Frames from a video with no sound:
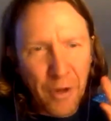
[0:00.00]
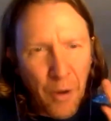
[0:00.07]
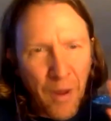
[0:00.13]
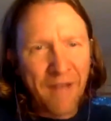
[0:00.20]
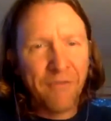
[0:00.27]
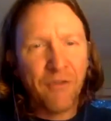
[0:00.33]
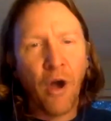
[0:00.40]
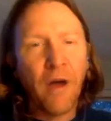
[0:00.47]

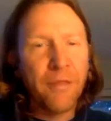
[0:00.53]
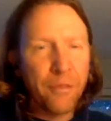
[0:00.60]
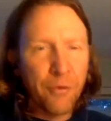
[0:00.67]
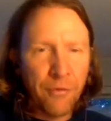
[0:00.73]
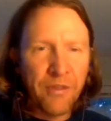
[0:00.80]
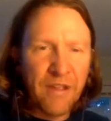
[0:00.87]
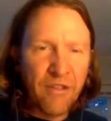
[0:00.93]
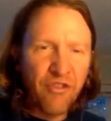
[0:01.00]
have gone through
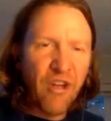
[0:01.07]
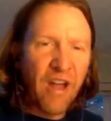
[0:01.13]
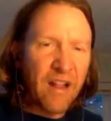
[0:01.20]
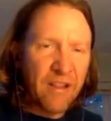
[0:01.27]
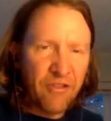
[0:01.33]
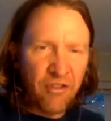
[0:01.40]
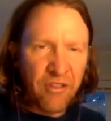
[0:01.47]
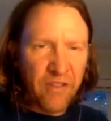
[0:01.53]
these
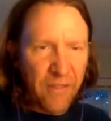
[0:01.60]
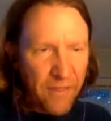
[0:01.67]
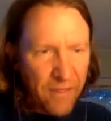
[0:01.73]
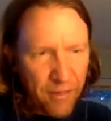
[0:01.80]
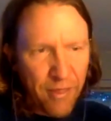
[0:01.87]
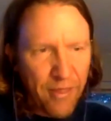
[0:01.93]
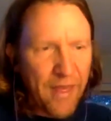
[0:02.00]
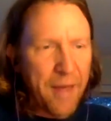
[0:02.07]
challenges, and
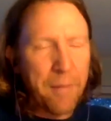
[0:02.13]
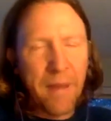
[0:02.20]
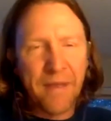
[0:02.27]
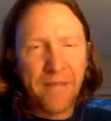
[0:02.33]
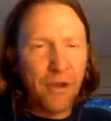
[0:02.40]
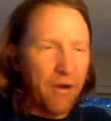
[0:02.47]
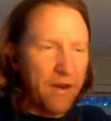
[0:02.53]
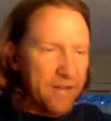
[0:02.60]
they made
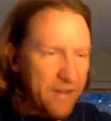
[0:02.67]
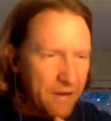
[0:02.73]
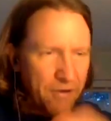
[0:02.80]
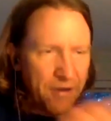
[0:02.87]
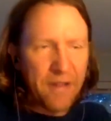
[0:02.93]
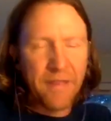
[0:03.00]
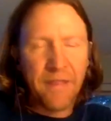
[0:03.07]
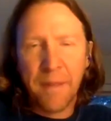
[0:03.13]
the
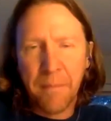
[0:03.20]
criteria, they